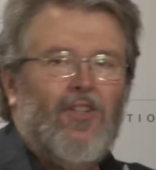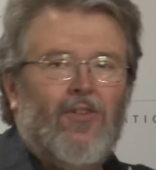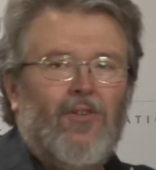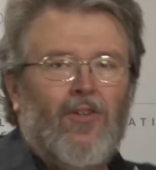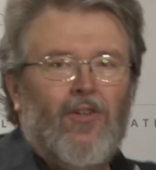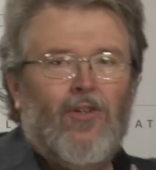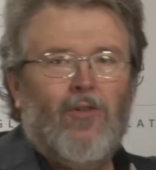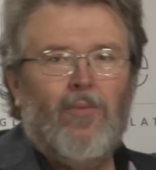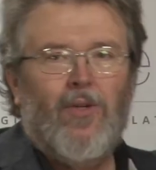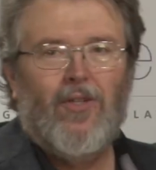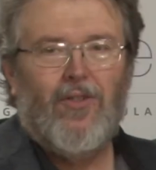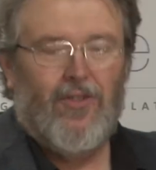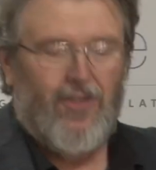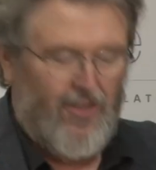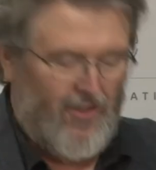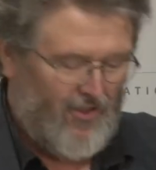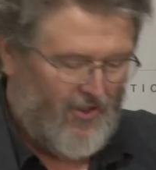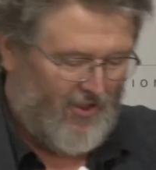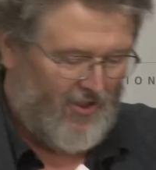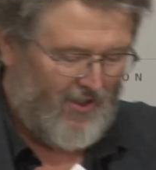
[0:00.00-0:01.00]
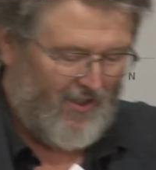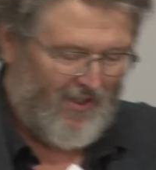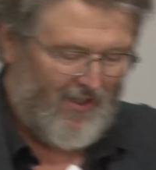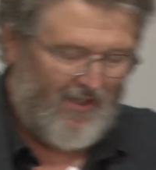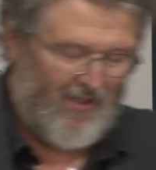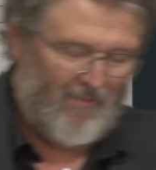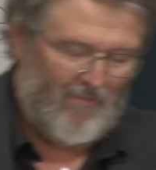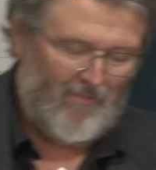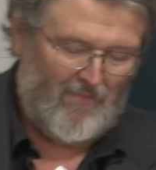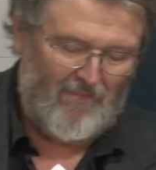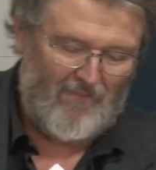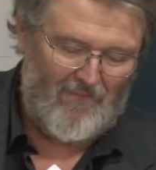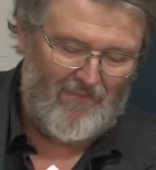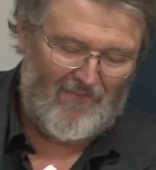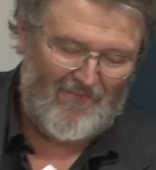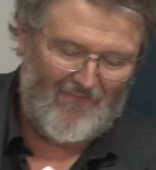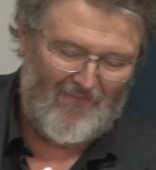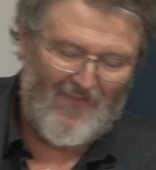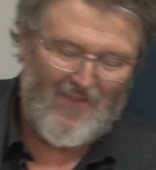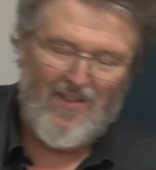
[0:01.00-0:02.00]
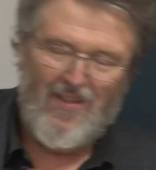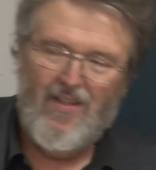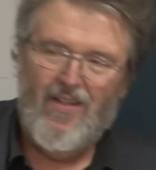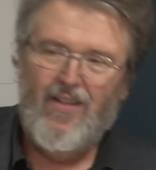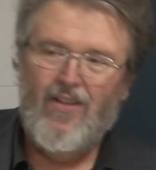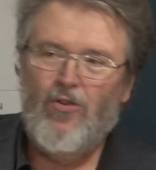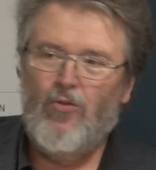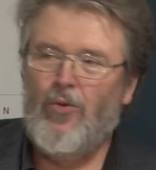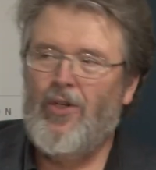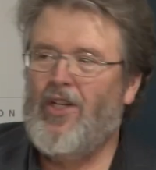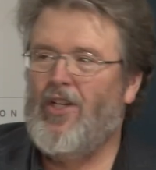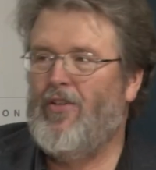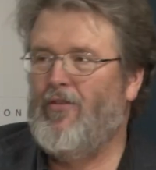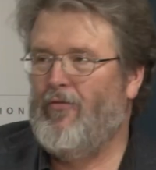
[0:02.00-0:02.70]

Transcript: you know about this. Um, we